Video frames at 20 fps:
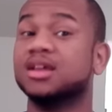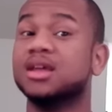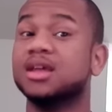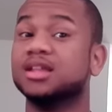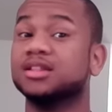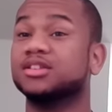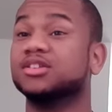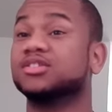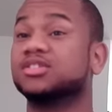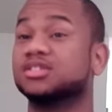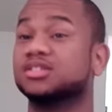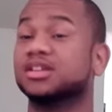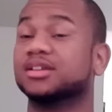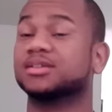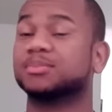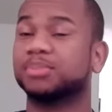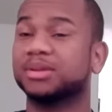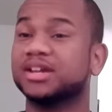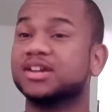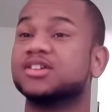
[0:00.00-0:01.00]
The
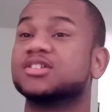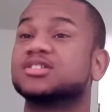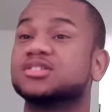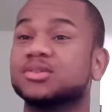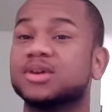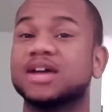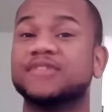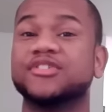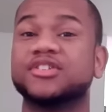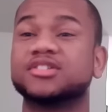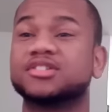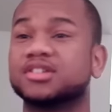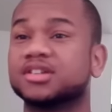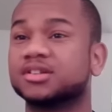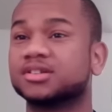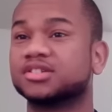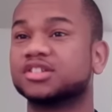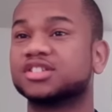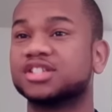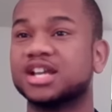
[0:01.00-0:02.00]
players still have their
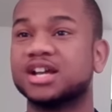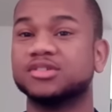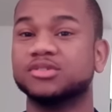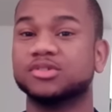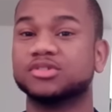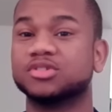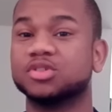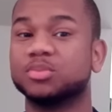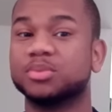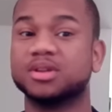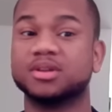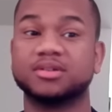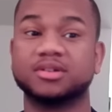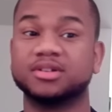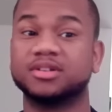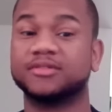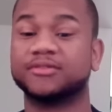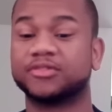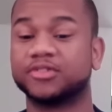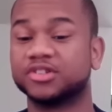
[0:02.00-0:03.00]
signature style. You'll still be able to
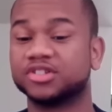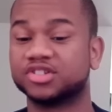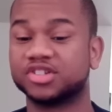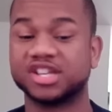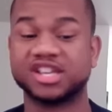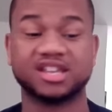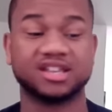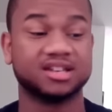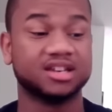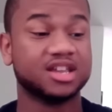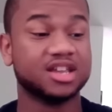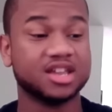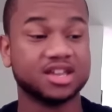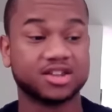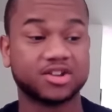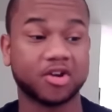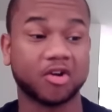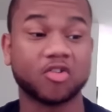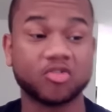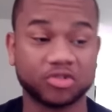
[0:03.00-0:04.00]
differentiate
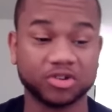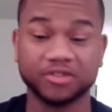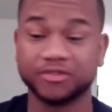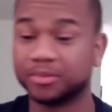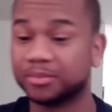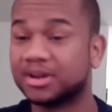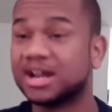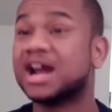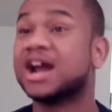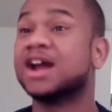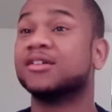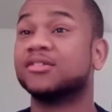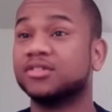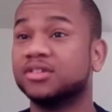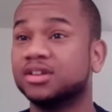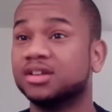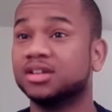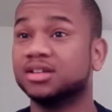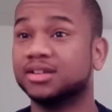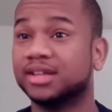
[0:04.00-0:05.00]
Curry from Kyrie.
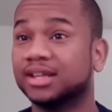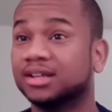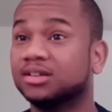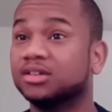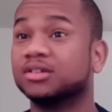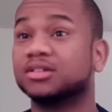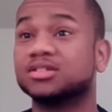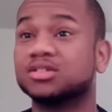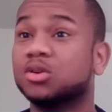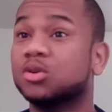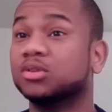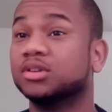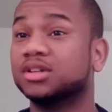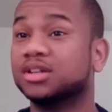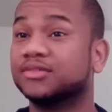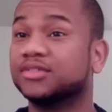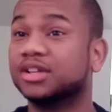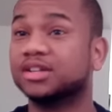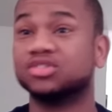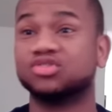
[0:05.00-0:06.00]
They look totally
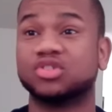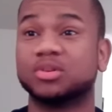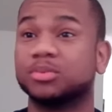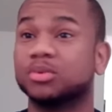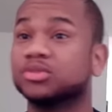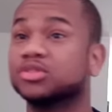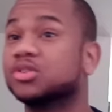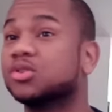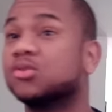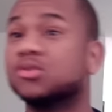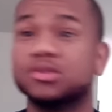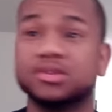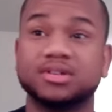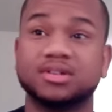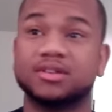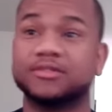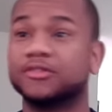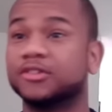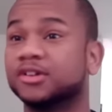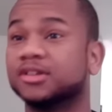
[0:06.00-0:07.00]
different. They dribble totally
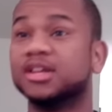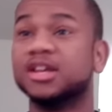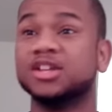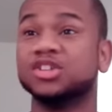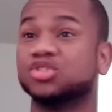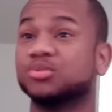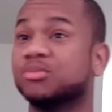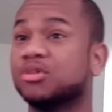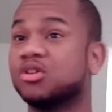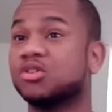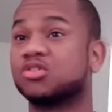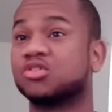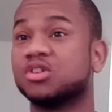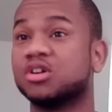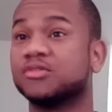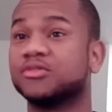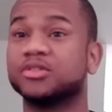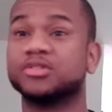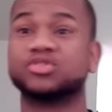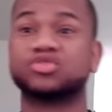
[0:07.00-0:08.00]
different. Jamal
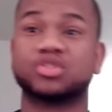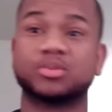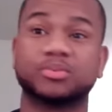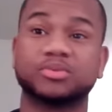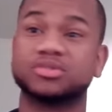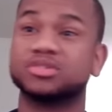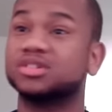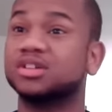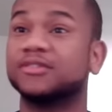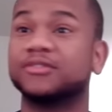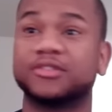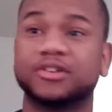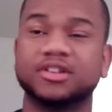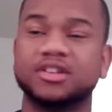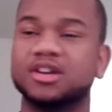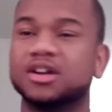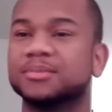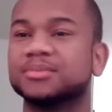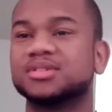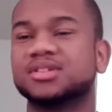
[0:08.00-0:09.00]
Crawford dribbles different. You know
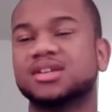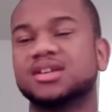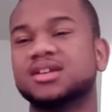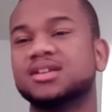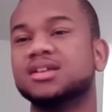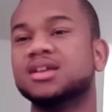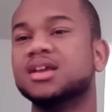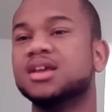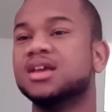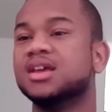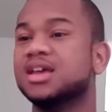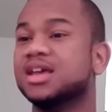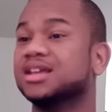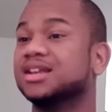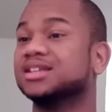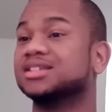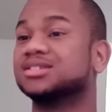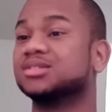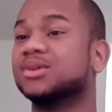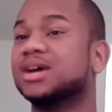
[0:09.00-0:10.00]
what I'm saying? And they
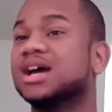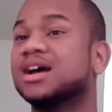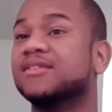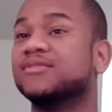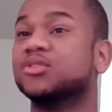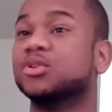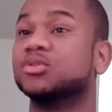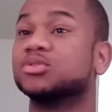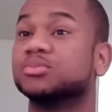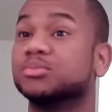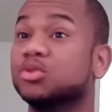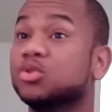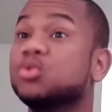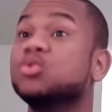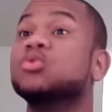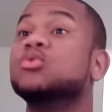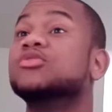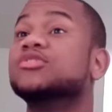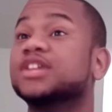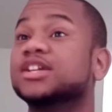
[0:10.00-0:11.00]
still have those
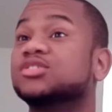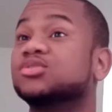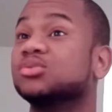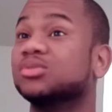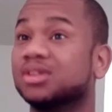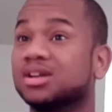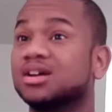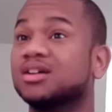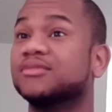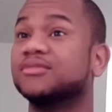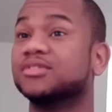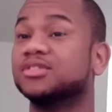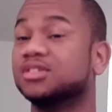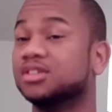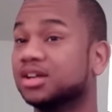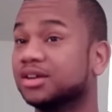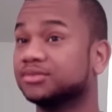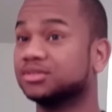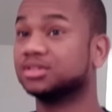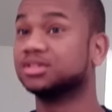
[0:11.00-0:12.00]
moves that you love, and you
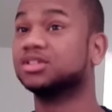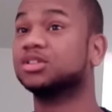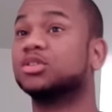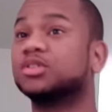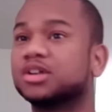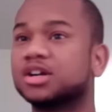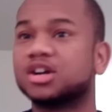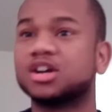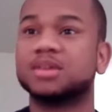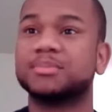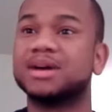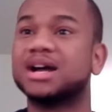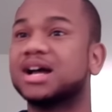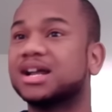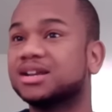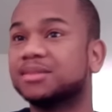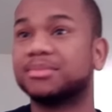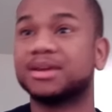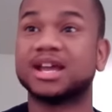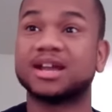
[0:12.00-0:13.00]
love to, the Curry behind the
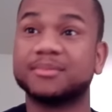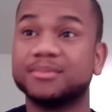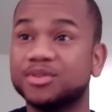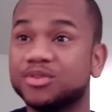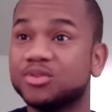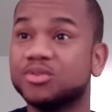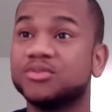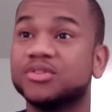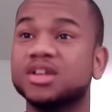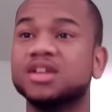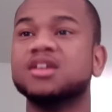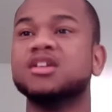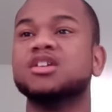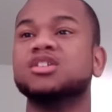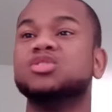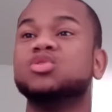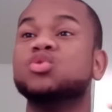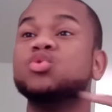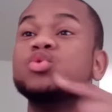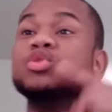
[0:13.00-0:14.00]
back move.
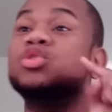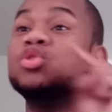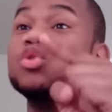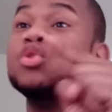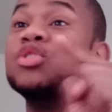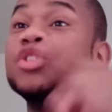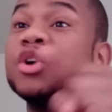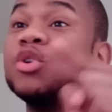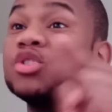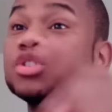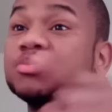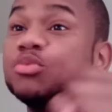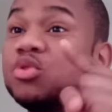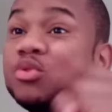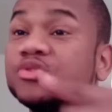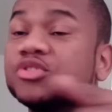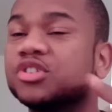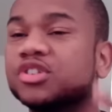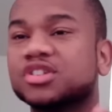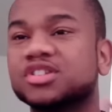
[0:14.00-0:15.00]
You do those moves
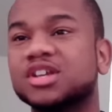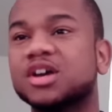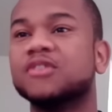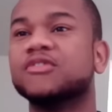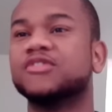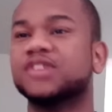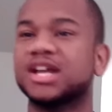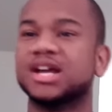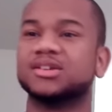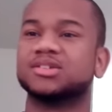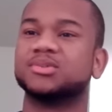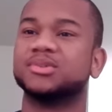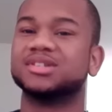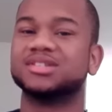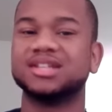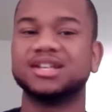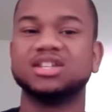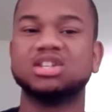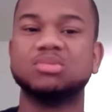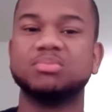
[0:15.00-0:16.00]
yourself now. So
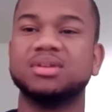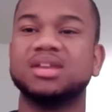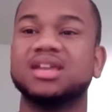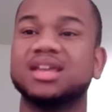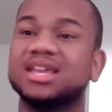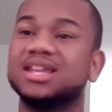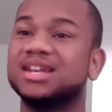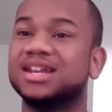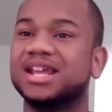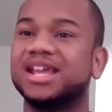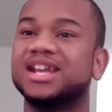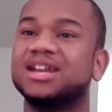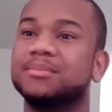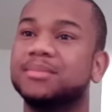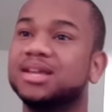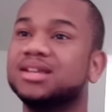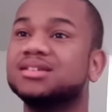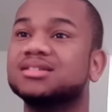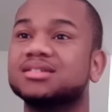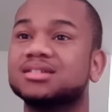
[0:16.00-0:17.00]
instead of you being in an
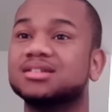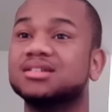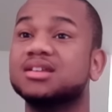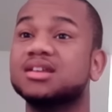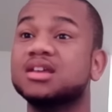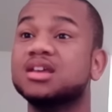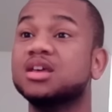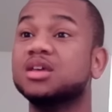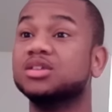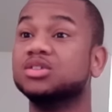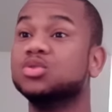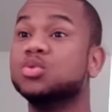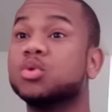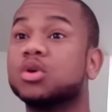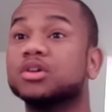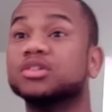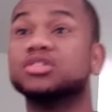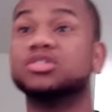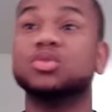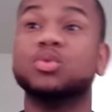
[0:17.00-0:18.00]
animation, you are
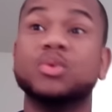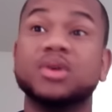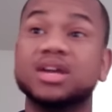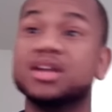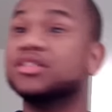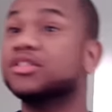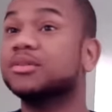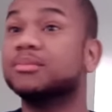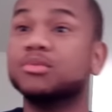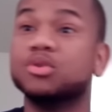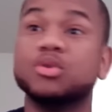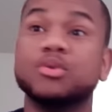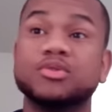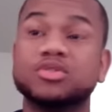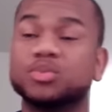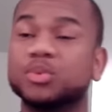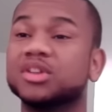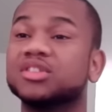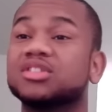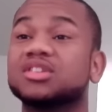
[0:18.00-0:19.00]
doing the moves
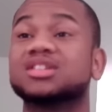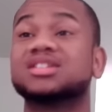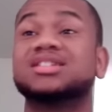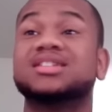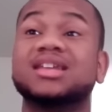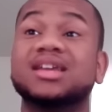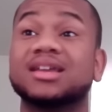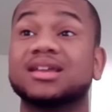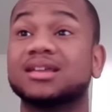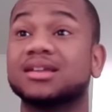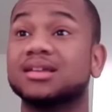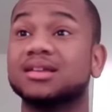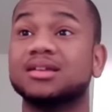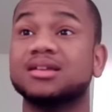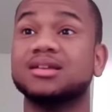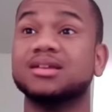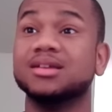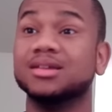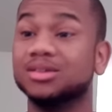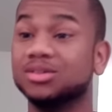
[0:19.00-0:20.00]
with the stick.
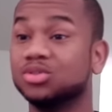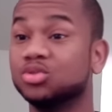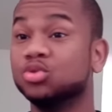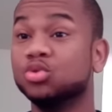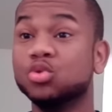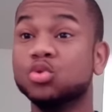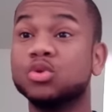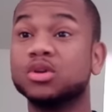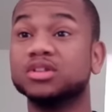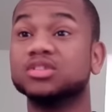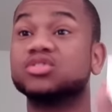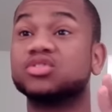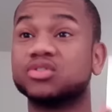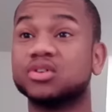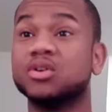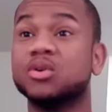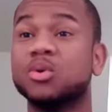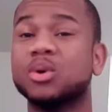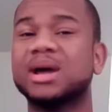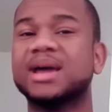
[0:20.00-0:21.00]
You
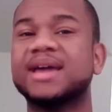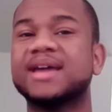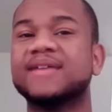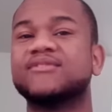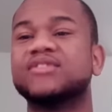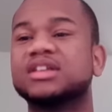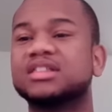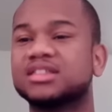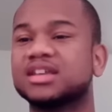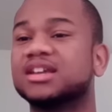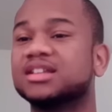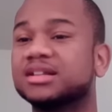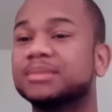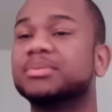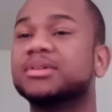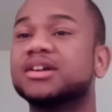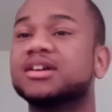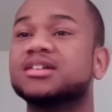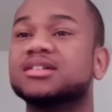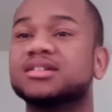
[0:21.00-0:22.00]
control everything the
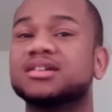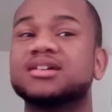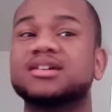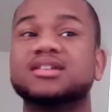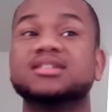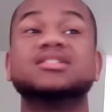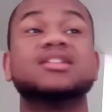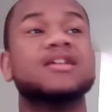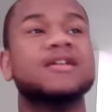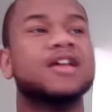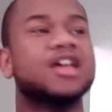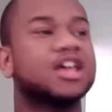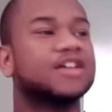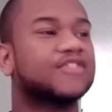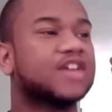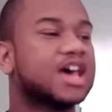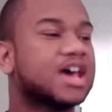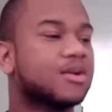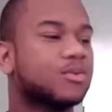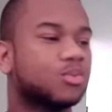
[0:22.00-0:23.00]
player does. If I
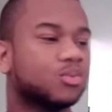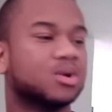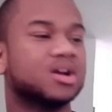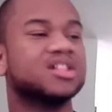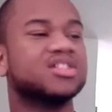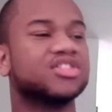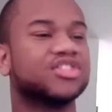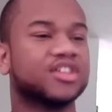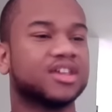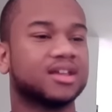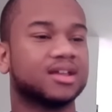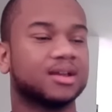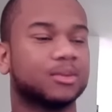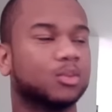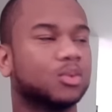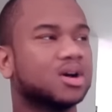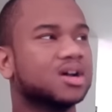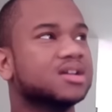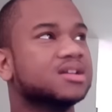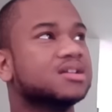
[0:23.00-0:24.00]
had
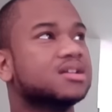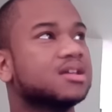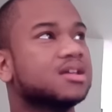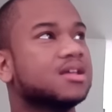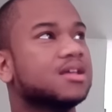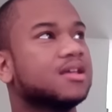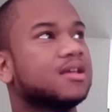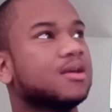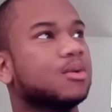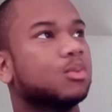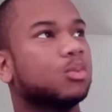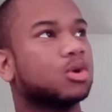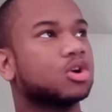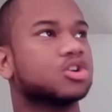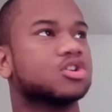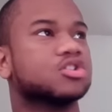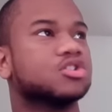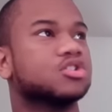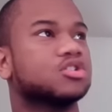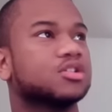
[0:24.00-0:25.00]
one
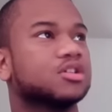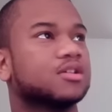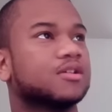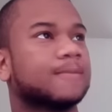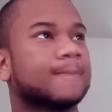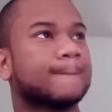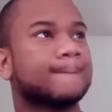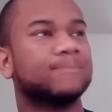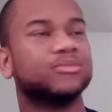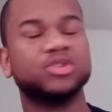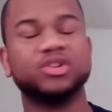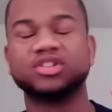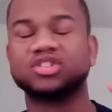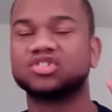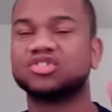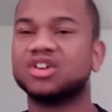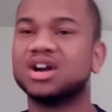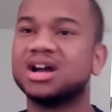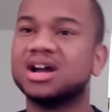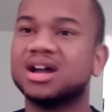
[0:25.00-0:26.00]
word to
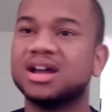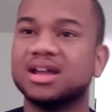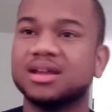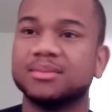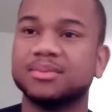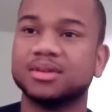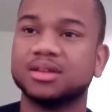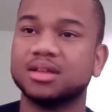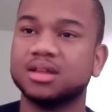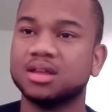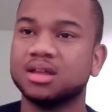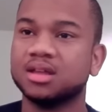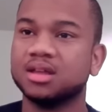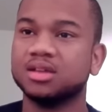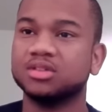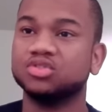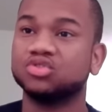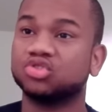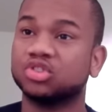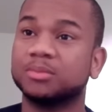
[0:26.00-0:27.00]
describe
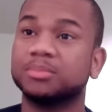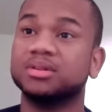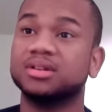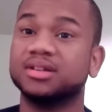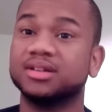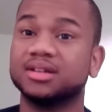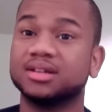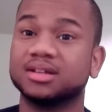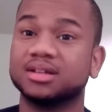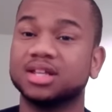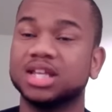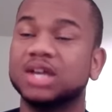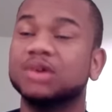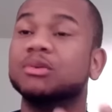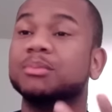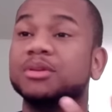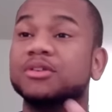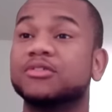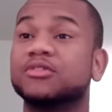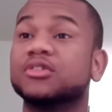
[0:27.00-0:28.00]
dribbling, it would be
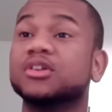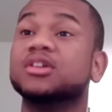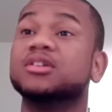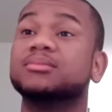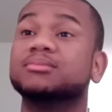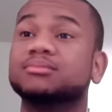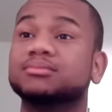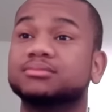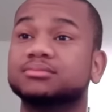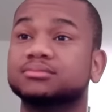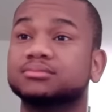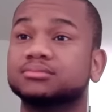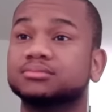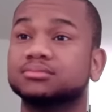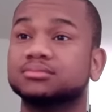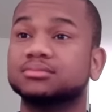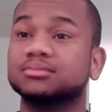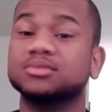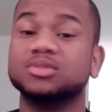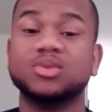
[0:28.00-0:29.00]
freedom.
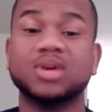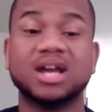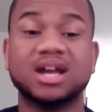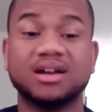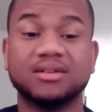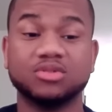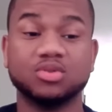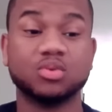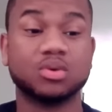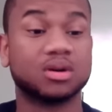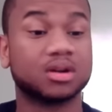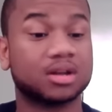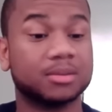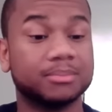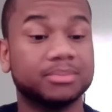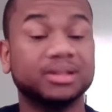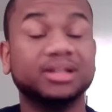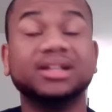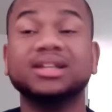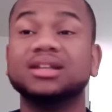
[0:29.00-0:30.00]
You are
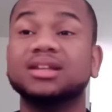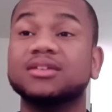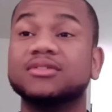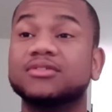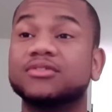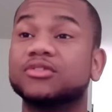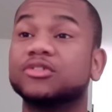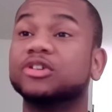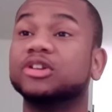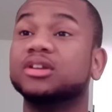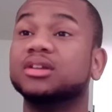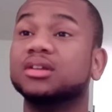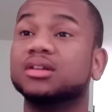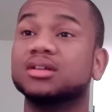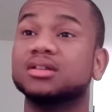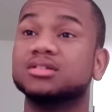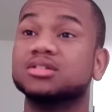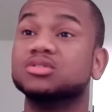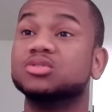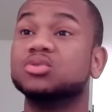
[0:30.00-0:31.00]
completely free
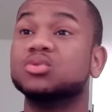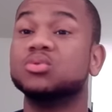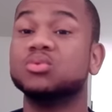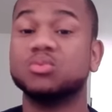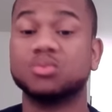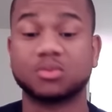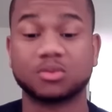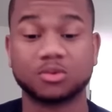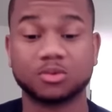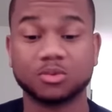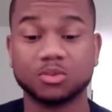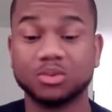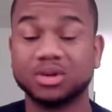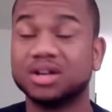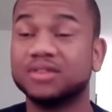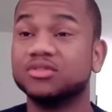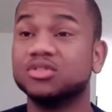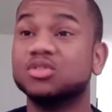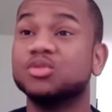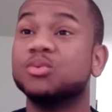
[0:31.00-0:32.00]
to do whatever
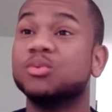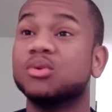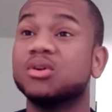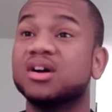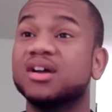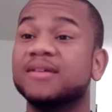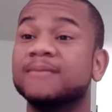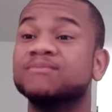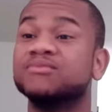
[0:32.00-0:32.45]
you want.